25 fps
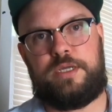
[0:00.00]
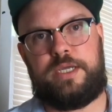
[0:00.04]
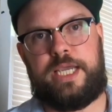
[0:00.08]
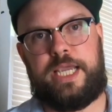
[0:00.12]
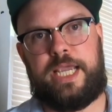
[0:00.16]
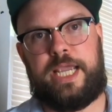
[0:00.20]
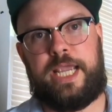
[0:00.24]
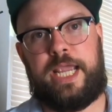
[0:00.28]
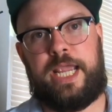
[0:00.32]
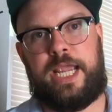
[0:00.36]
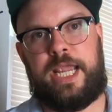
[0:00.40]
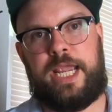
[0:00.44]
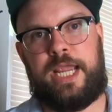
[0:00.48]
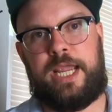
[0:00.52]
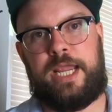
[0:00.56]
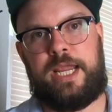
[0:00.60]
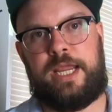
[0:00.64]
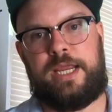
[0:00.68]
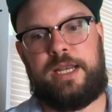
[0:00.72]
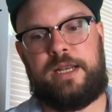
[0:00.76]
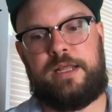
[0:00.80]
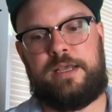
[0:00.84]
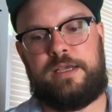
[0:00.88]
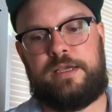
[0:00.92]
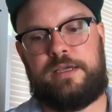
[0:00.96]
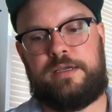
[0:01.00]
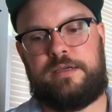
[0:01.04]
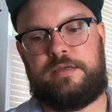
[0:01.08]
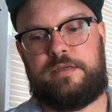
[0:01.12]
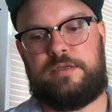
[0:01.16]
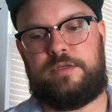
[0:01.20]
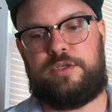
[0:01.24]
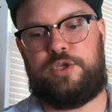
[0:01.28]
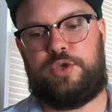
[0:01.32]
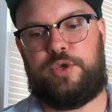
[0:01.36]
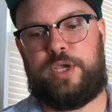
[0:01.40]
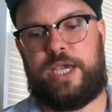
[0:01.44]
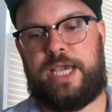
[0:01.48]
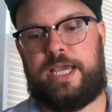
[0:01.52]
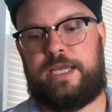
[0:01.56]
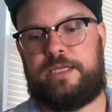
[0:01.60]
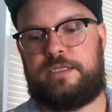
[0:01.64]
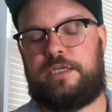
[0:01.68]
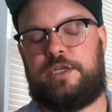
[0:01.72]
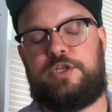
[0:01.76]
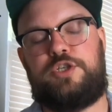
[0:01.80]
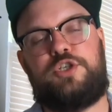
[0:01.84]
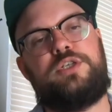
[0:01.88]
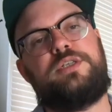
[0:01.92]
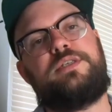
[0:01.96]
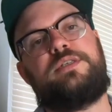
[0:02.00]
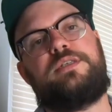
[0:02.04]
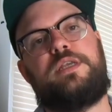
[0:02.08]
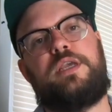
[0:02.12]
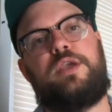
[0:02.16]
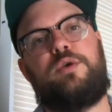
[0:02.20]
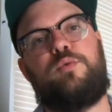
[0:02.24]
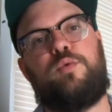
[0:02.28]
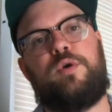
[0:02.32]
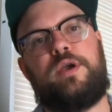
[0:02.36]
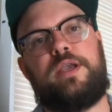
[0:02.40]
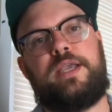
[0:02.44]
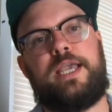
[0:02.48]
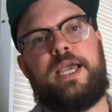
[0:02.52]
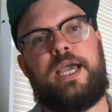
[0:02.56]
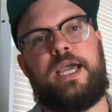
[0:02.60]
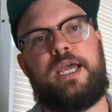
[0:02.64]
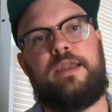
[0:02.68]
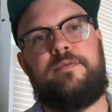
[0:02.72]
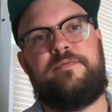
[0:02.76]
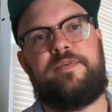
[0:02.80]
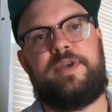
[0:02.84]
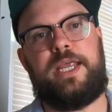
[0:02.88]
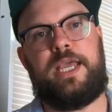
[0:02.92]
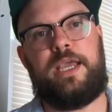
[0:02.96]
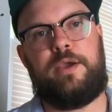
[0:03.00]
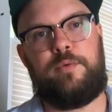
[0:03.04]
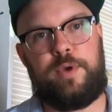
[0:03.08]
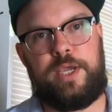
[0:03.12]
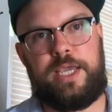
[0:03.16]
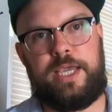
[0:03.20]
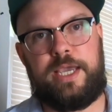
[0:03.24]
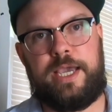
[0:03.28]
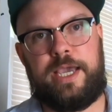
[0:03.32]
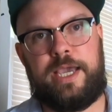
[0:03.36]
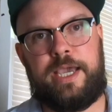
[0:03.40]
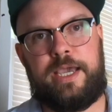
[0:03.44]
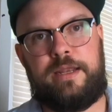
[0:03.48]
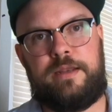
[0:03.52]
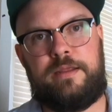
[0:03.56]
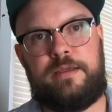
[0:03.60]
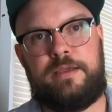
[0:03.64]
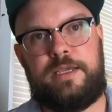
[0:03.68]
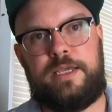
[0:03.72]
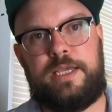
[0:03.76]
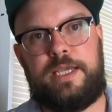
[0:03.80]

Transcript: and you guys can just see what kind of a day we had,